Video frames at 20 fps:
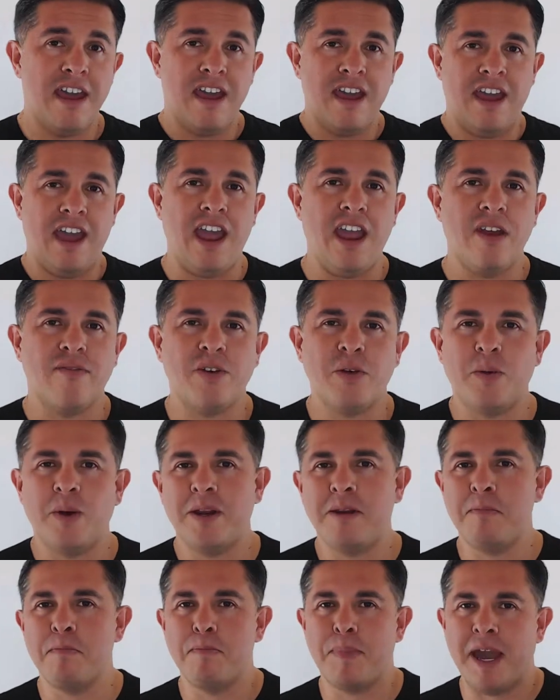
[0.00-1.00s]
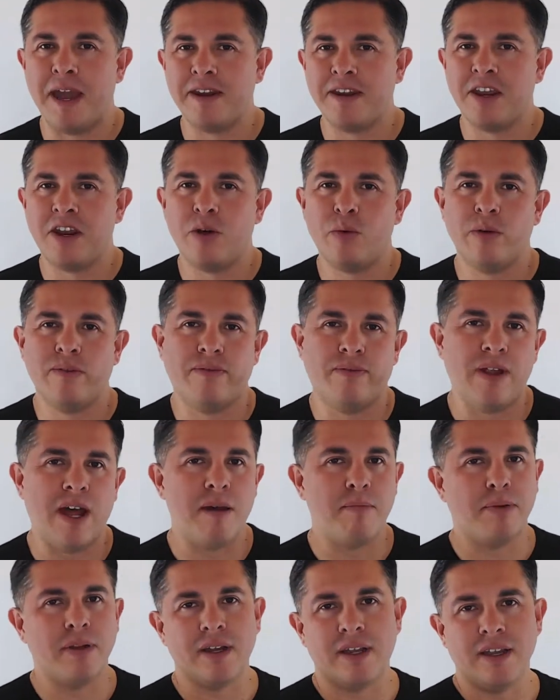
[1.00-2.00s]
Hey everyone, Ben here with
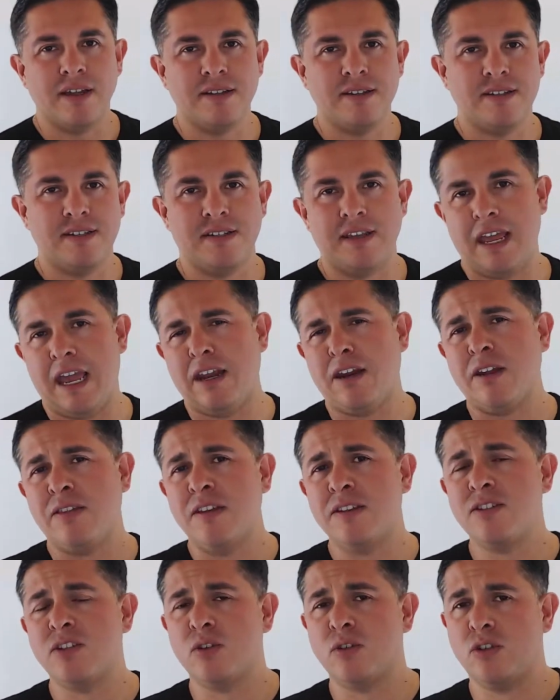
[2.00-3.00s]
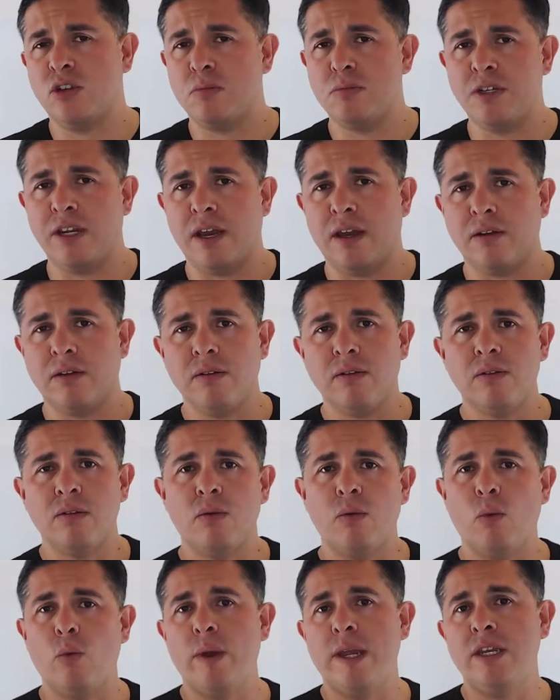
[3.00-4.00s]
Fly Plugins, and on this YouTube channel,
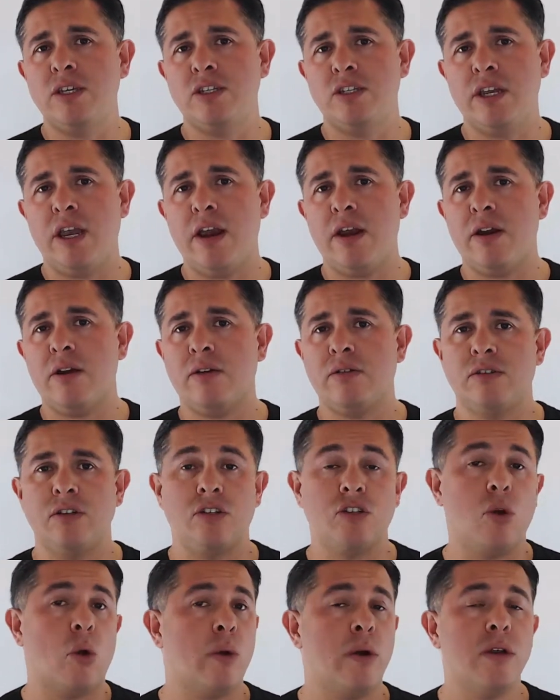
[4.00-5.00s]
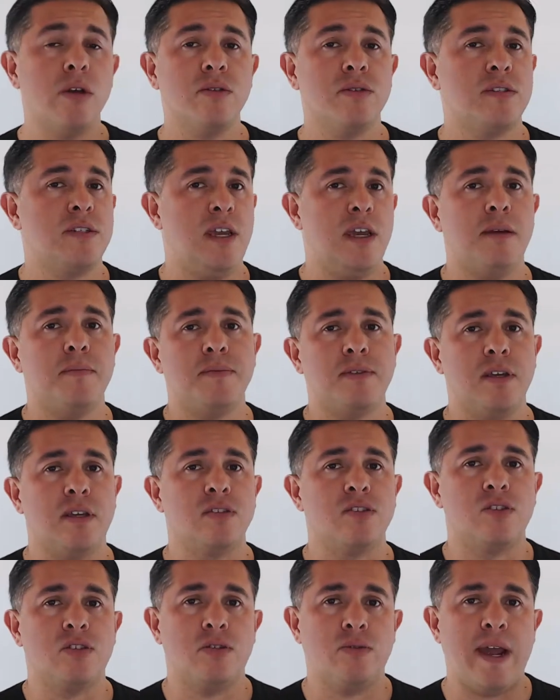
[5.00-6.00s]
we share tutorials, tips,
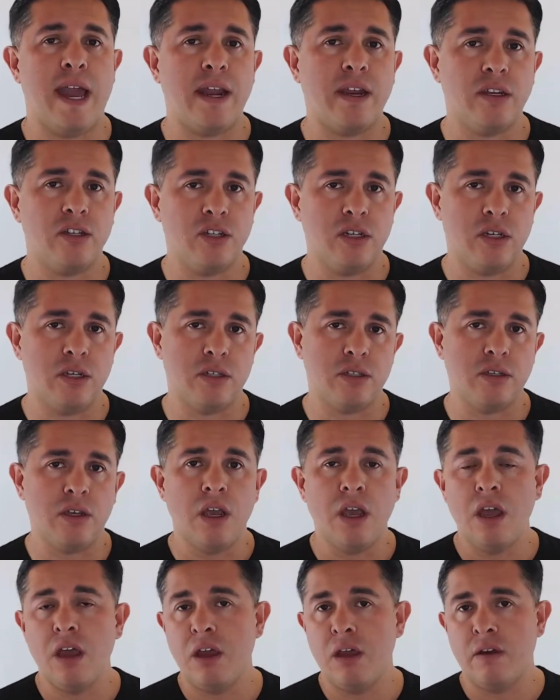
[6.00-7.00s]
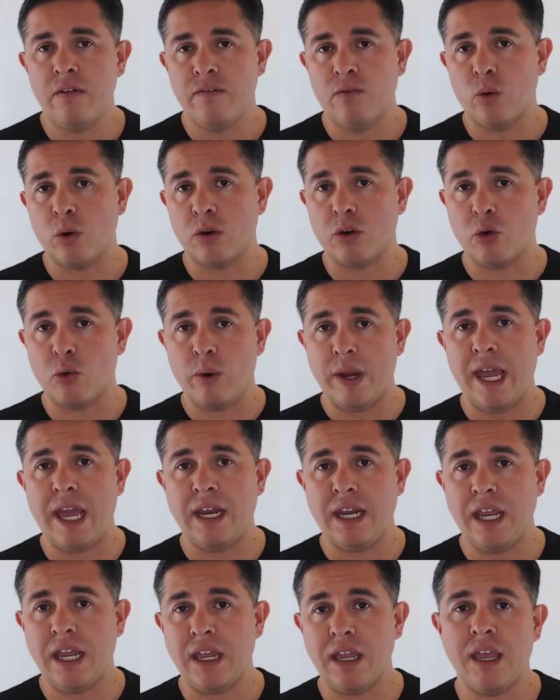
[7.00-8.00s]
and strategies for
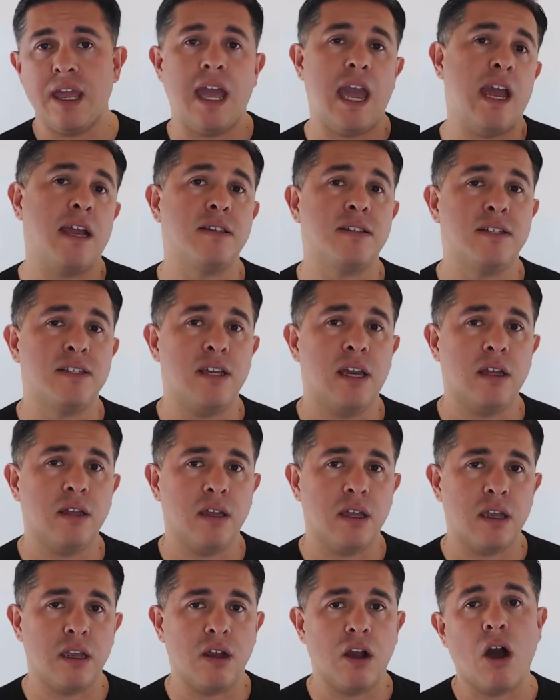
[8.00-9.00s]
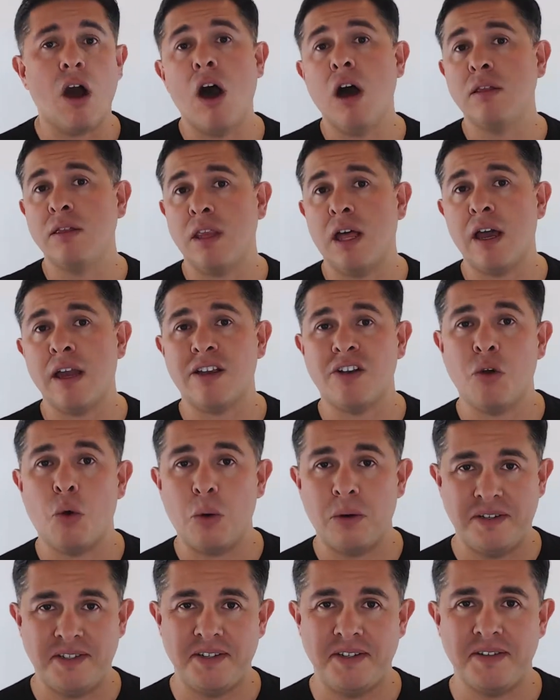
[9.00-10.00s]
creating and selling online
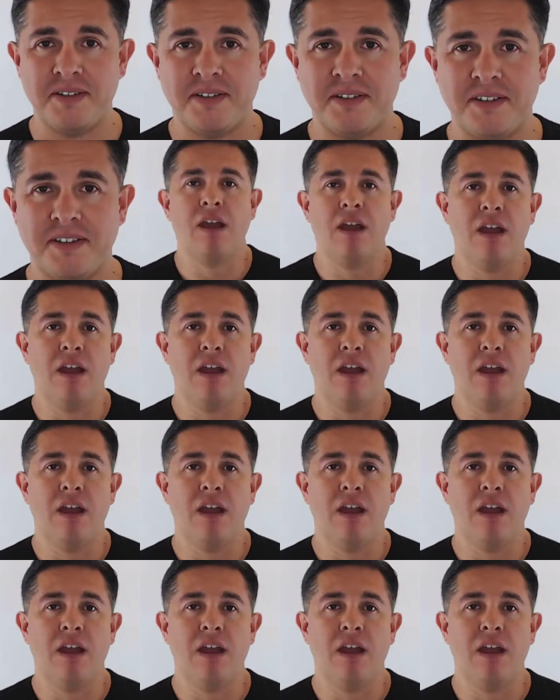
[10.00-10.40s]
courses.